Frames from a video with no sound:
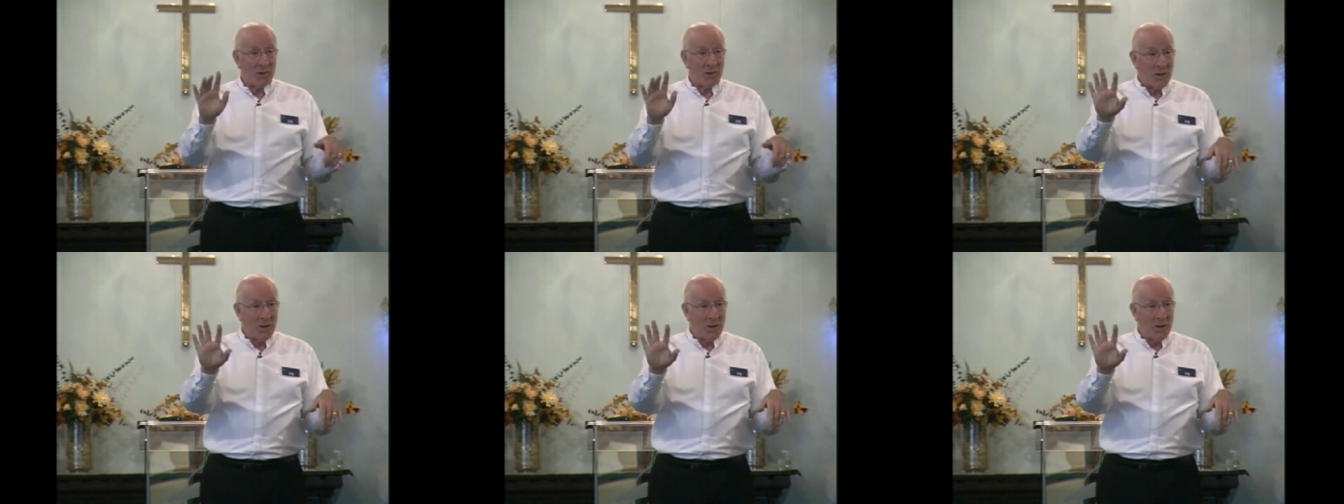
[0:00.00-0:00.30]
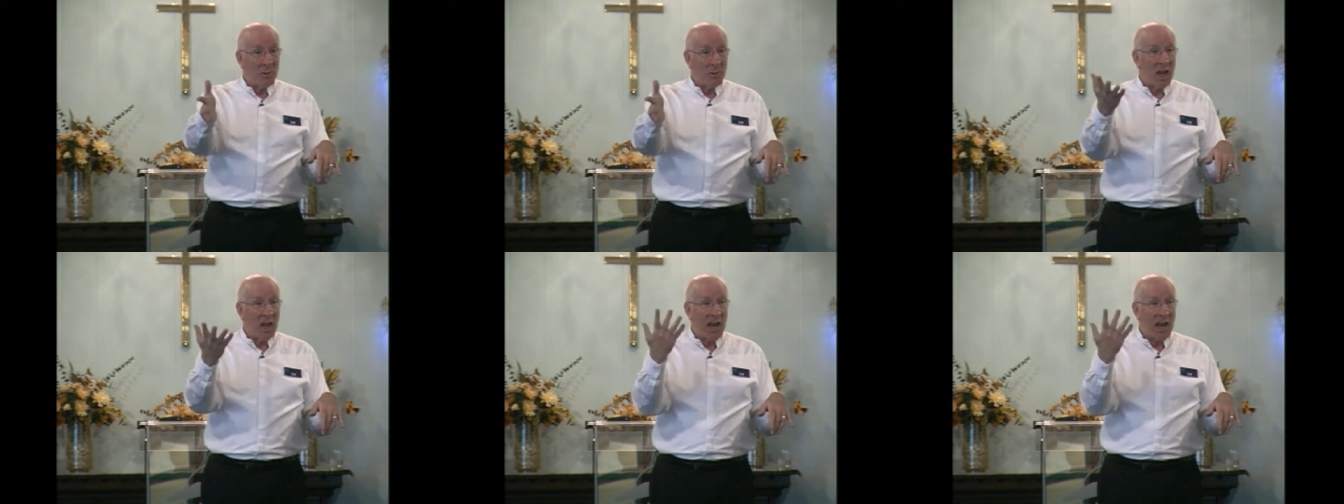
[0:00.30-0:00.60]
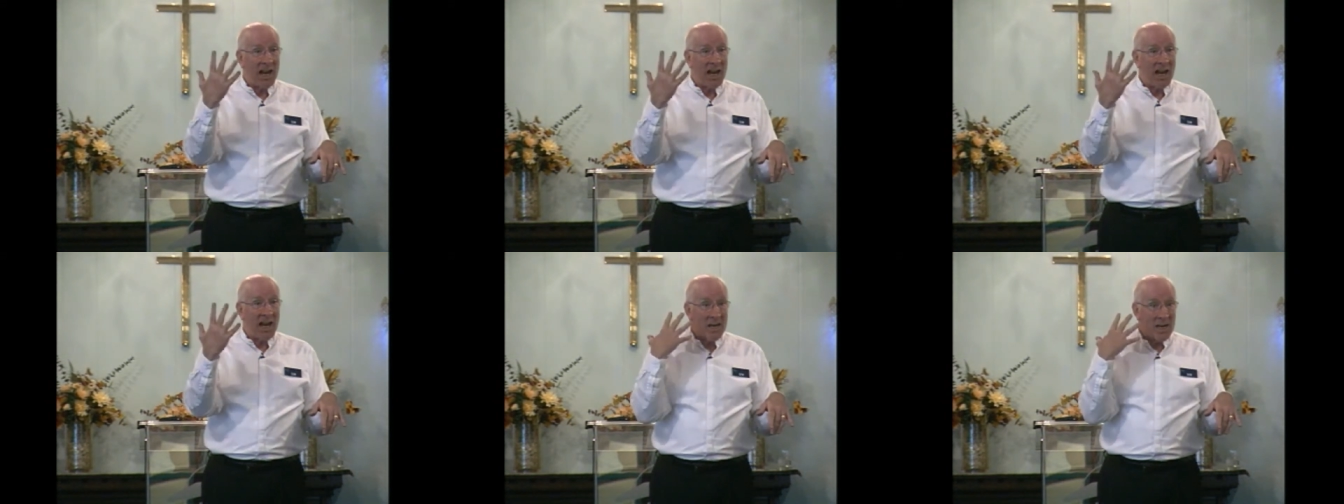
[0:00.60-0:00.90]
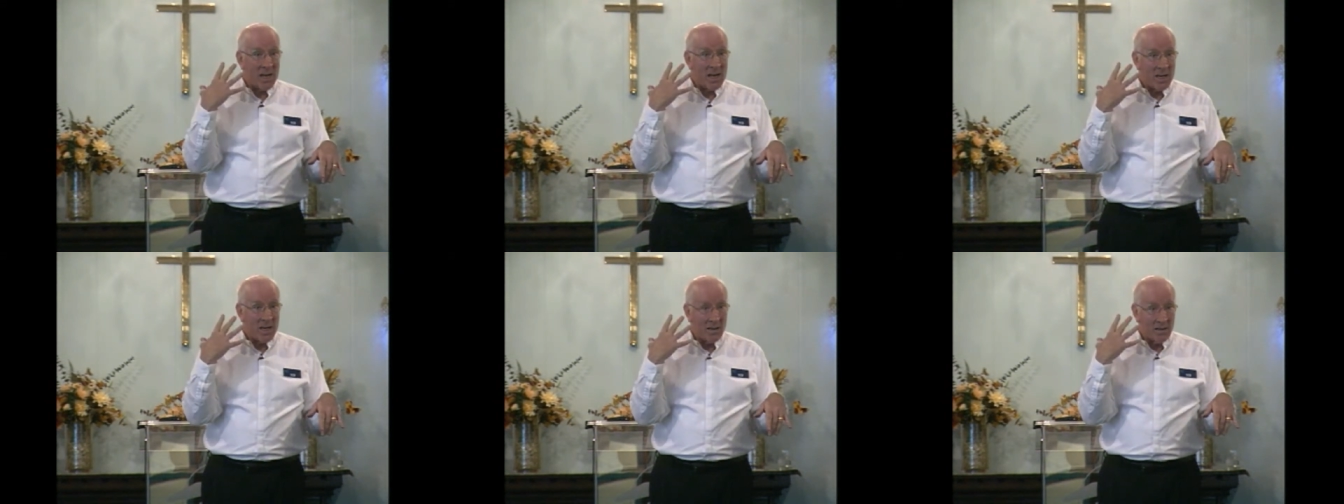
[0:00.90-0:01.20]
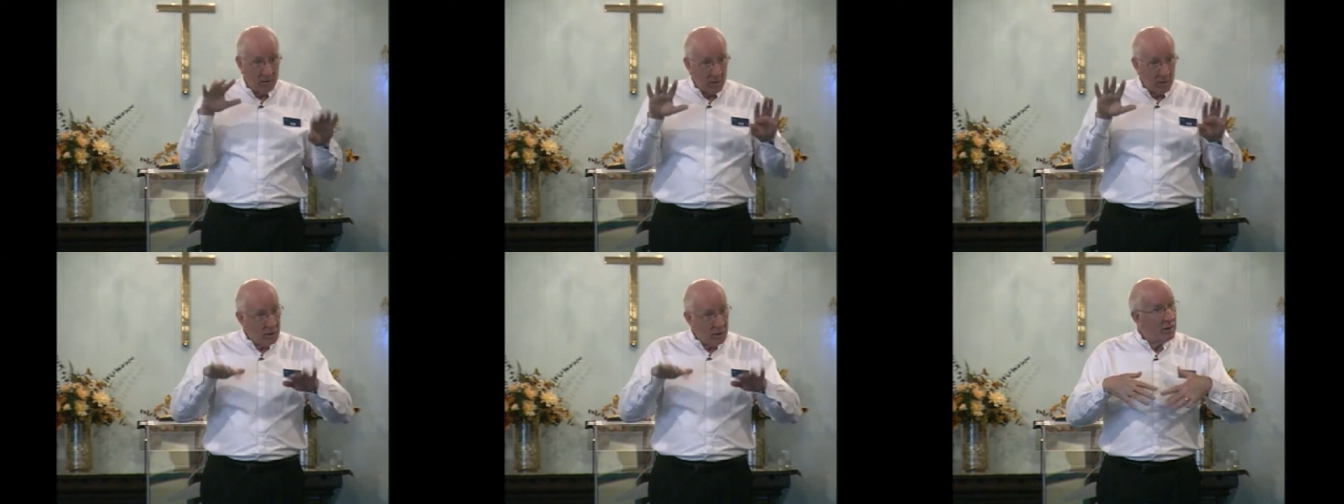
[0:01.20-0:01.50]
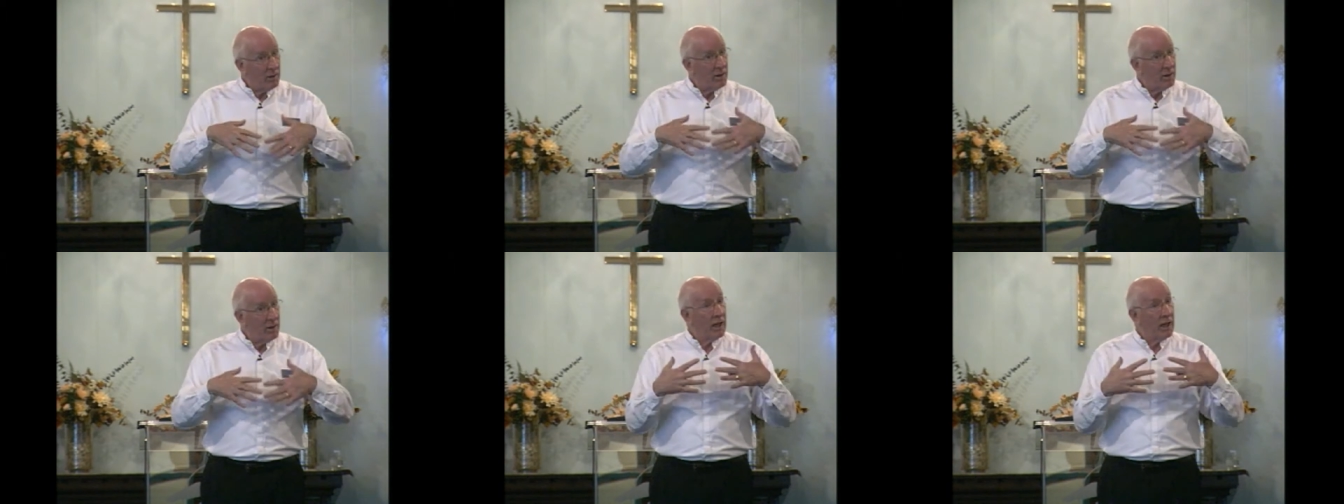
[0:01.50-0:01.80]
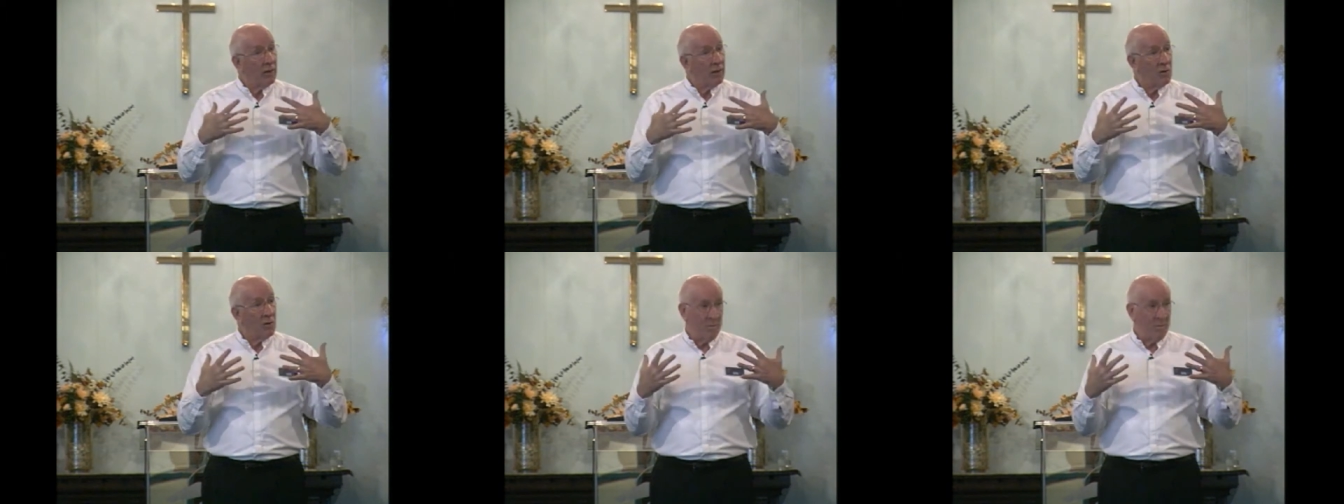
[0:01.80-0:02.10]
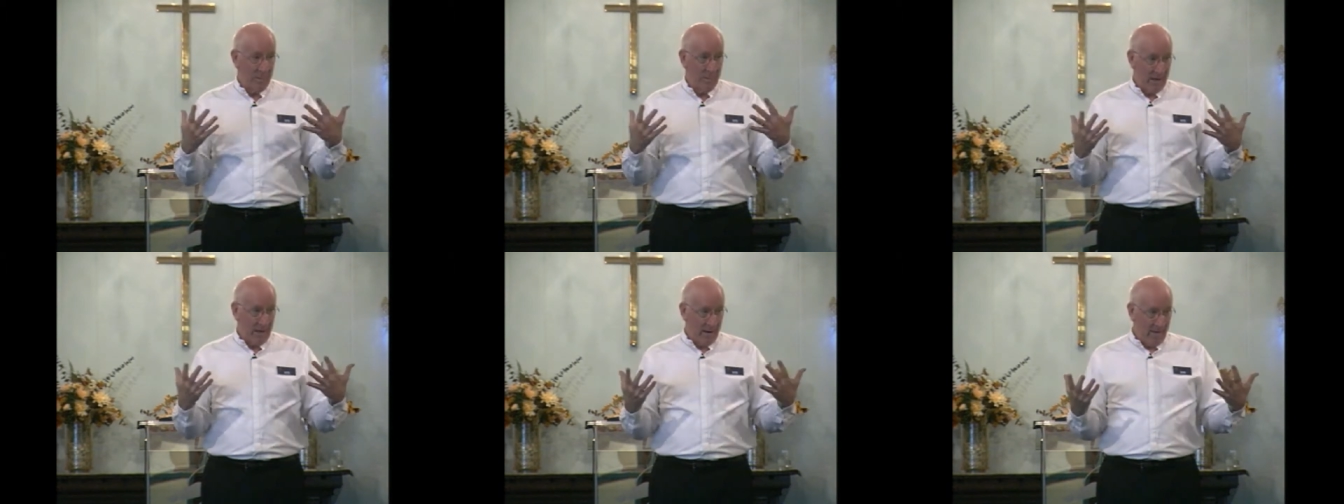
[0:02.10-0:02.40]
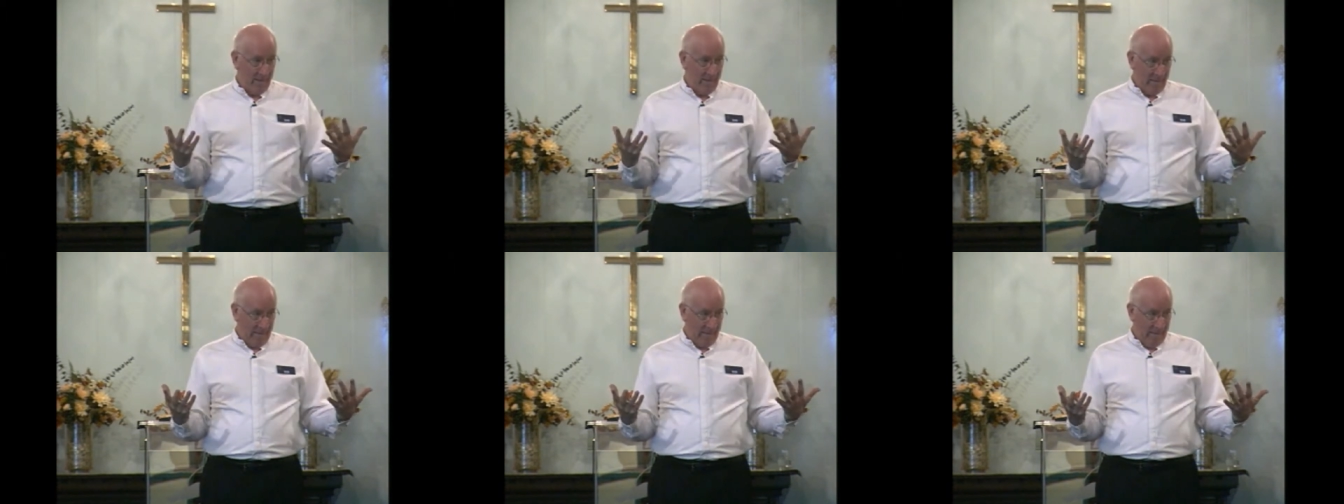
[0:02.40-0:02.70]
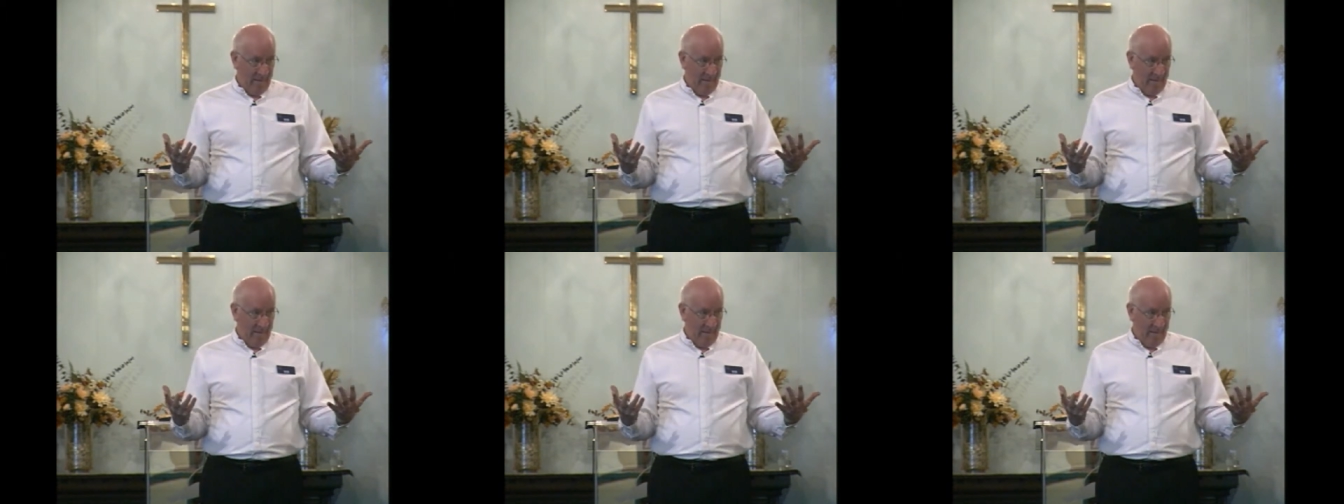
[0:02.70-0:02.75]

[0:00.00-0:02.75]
it's not going to blind me. Illumine me.